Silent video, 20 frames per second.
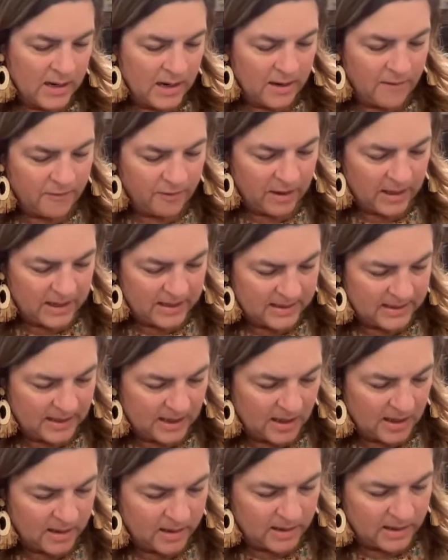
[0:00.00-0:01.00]
I forgot to
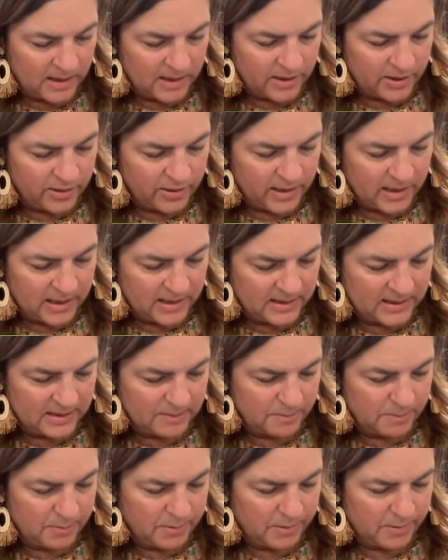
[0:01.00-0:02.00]
call it on
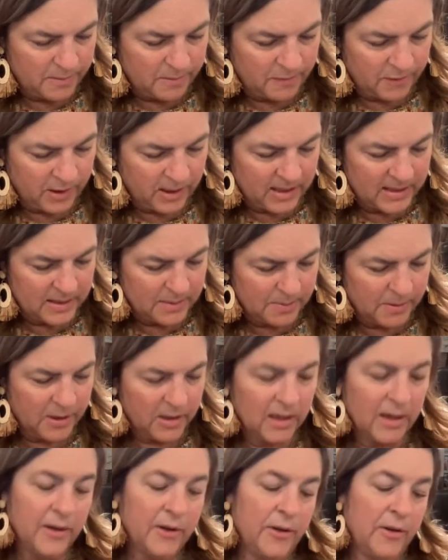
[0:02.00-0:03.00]
forgot to put
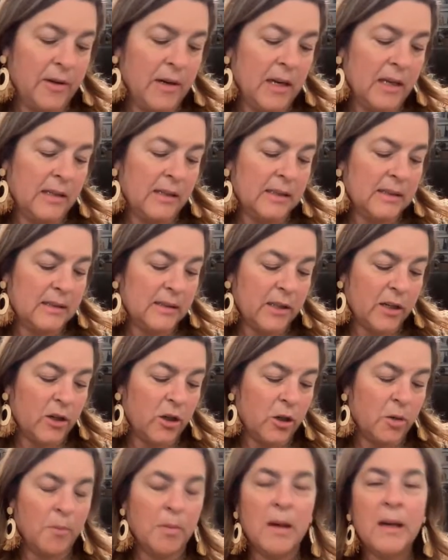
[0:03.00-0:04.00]
it on do not
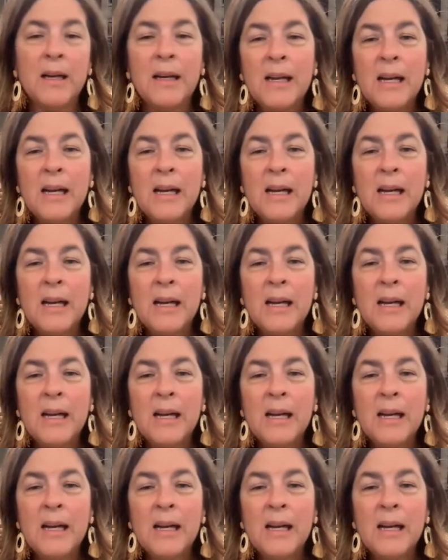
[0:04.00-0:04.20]
disturb.